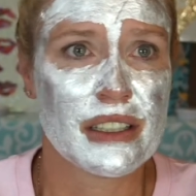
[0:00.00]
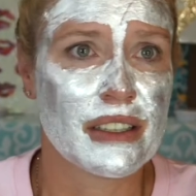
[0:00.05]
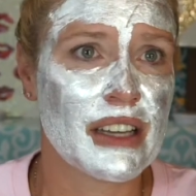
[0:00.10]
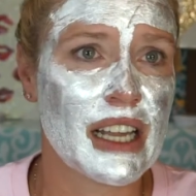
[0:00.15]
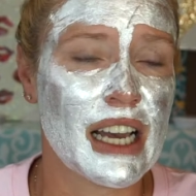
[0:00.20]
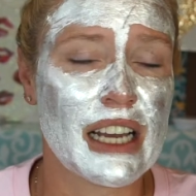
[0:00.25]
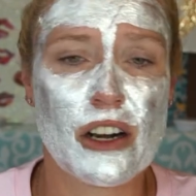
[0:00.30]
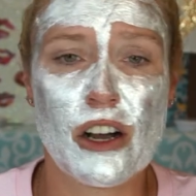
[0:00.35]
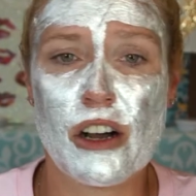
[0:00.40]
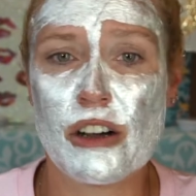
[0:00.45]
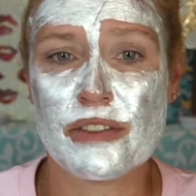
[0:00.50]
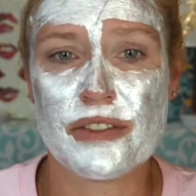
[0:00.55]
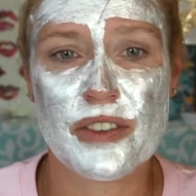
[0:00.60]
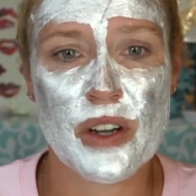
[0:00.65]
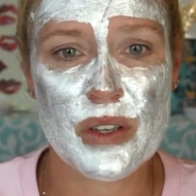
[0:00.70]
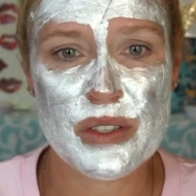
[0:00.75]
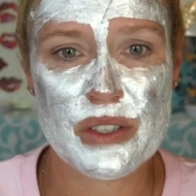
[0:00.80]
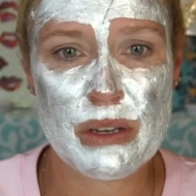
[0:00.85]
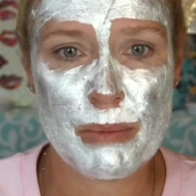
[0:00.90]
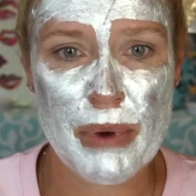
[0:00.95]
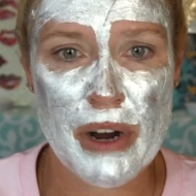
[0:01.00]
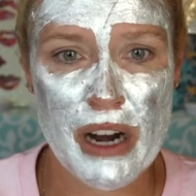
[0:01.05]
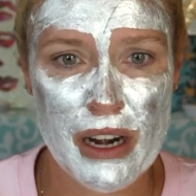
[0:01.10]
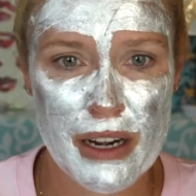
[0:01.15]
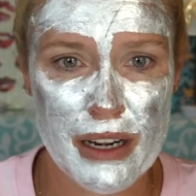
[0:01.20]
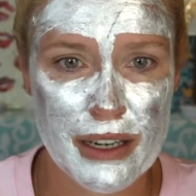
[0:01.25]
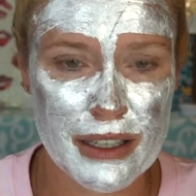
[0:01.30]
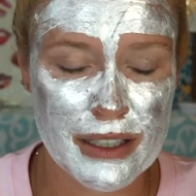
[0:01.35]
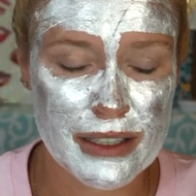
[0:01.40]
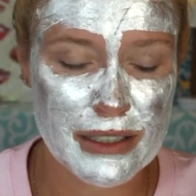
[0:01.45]
That all falls
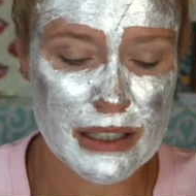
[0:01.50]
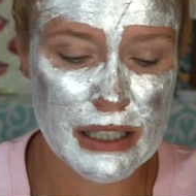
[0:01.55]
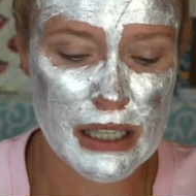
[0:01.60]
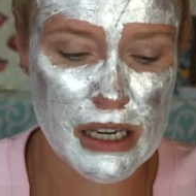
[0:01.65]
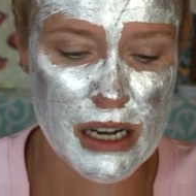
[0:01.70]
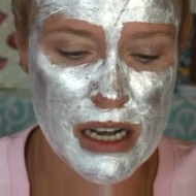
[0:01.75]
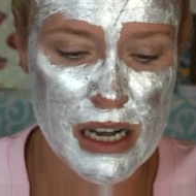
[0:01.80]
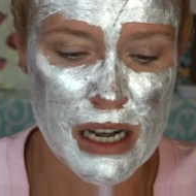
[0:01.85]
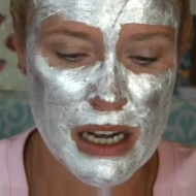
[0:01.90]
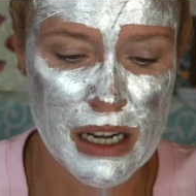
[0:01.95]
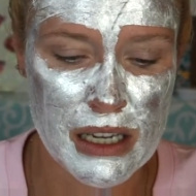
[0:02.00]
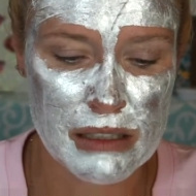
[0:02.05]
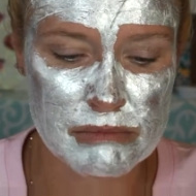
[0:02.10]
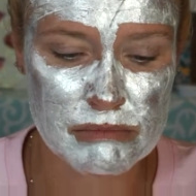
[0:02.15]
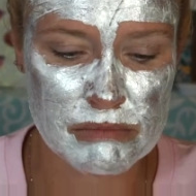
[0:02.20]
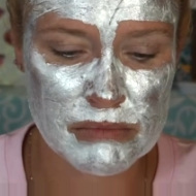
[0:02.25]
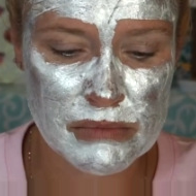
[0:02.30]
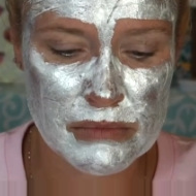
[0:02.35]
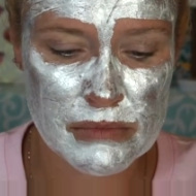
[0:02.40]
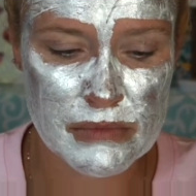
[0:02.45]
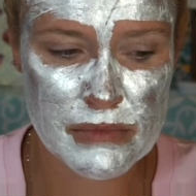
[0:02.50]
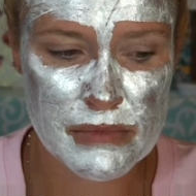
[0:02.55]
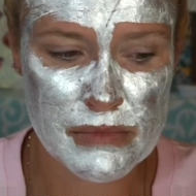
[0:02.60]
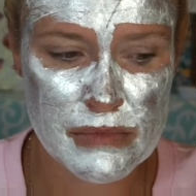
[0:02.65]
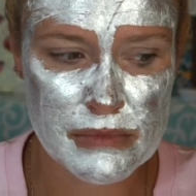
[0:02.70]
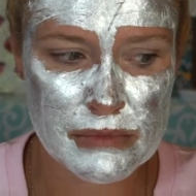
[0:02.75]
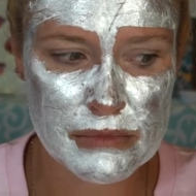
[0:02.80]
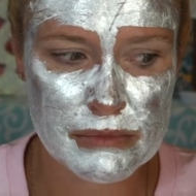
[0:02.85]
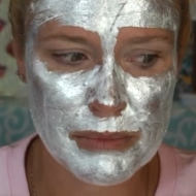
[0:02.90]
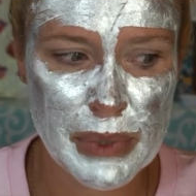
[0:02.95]
apart. Um,
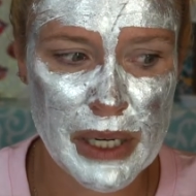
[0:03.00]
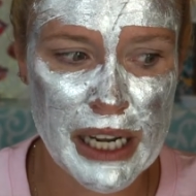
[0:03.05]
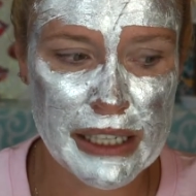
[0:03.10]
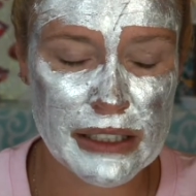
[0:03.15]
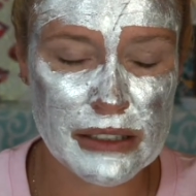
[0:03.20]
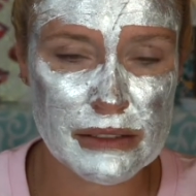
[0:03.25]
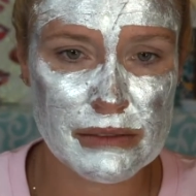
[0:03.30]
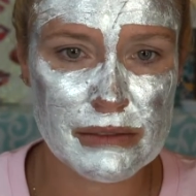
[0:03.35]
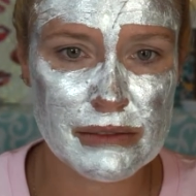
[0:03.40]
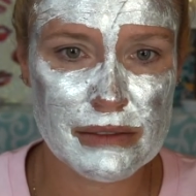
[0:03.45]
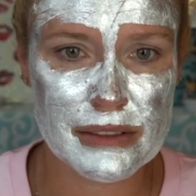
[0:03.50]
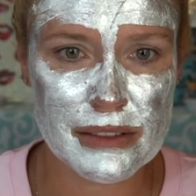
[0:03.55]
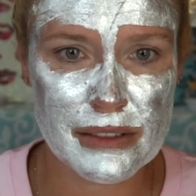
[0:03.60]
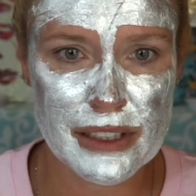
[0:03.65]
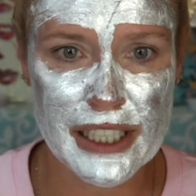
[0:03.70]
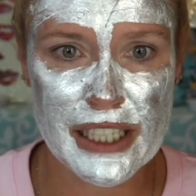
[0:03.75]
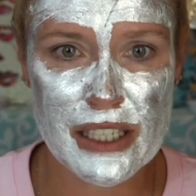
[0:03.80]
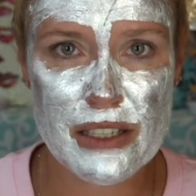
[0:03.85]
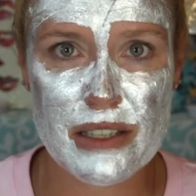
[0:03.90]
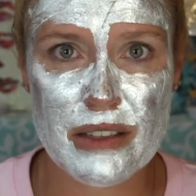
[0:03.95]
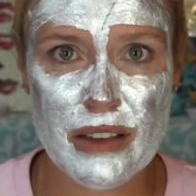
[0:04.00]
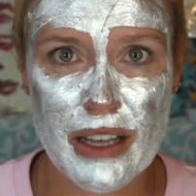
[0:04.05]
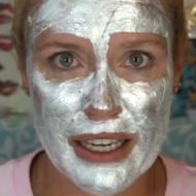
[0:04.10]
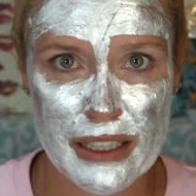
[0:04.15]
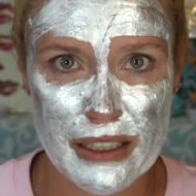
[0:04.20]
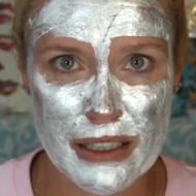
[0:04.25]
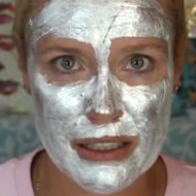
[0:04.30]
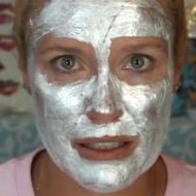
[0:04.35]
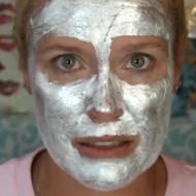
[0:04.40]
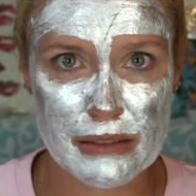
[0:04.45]
but years
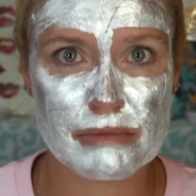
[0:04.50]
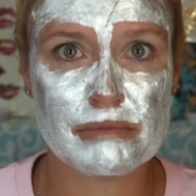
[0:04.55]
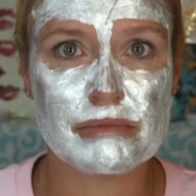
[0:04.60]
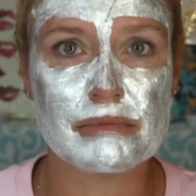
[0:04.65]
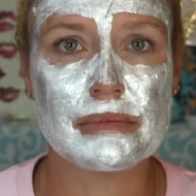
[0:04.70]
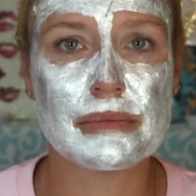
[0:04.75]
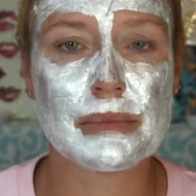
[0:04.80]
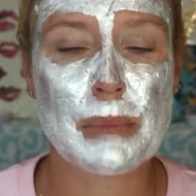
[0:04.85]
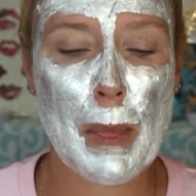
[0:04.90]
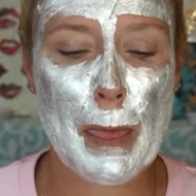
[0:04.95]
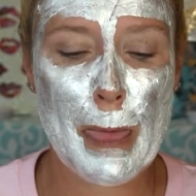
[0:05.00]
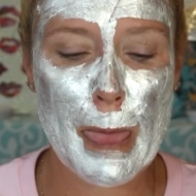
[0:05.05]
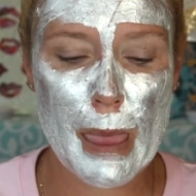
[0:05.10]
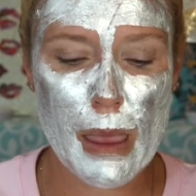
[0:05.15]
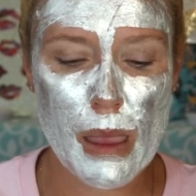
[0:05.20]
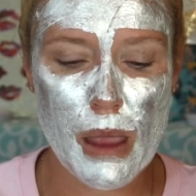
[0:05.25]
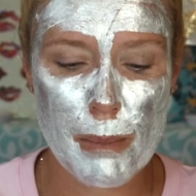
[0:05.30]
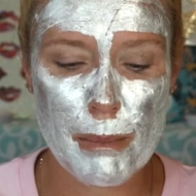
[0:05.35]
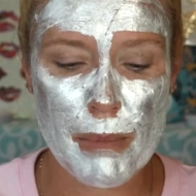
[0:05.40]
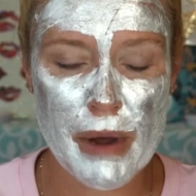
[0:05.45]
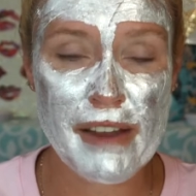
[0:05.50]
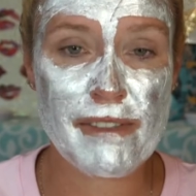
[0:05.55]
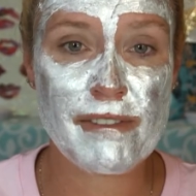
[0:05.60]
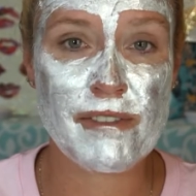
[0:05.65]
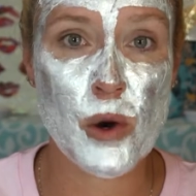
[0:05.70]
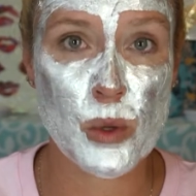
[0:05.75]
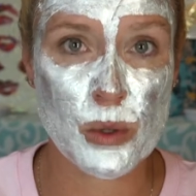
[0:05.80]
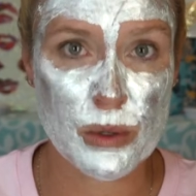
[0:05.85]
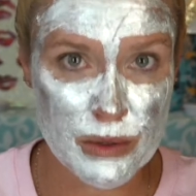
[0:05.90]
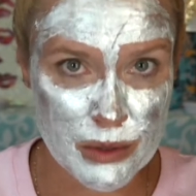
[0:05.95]
later, my
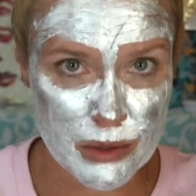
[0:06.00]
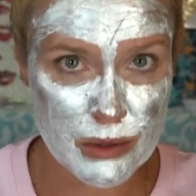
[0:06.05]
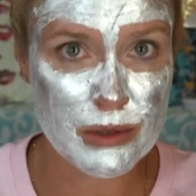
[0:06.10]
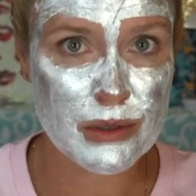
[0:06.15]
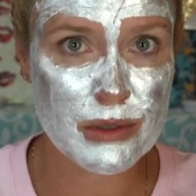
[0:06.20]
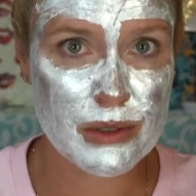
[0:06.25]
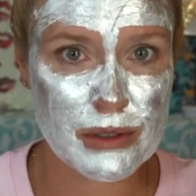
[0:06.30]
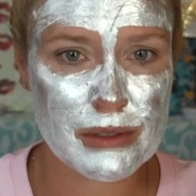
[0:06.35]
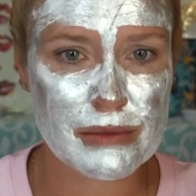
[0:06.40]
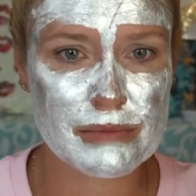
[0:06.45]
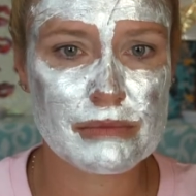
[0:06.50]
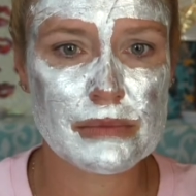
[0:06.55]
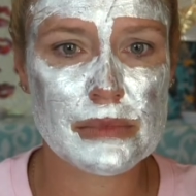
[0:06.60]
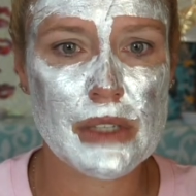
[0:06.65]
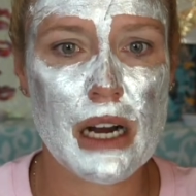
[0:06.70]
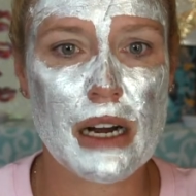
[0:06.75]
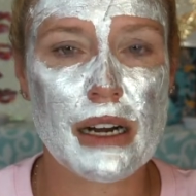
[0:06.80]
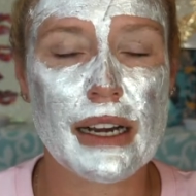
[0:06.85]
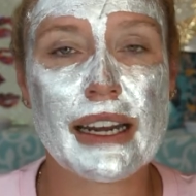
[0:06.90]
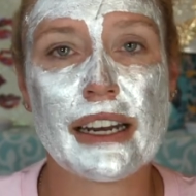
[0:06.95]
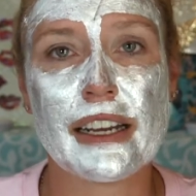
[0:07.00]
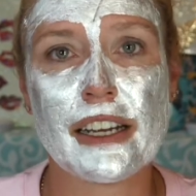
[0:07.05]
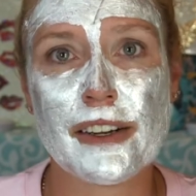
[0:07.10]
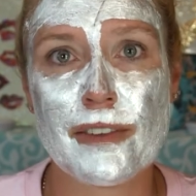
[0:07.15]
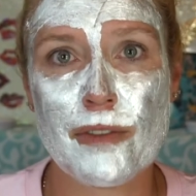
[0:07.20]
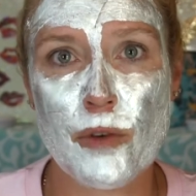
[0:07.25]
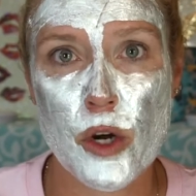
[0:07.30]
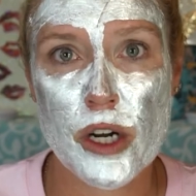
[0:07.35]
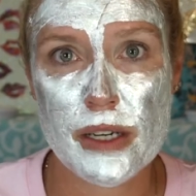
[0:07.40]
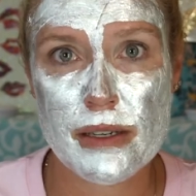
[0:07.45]
folks are getting a
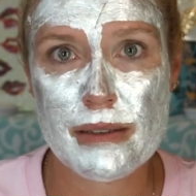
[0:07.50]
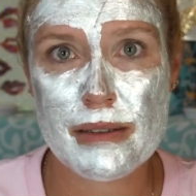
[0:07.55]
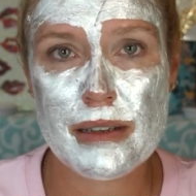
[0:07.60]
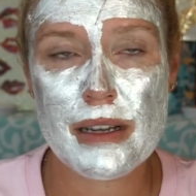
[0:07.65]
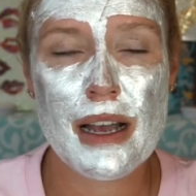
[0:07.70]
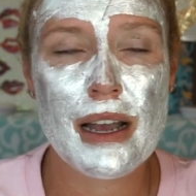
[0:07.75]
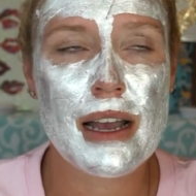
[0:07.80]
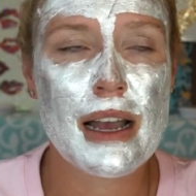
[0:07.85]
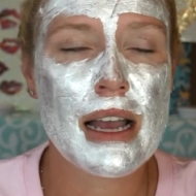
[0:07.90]
divorce.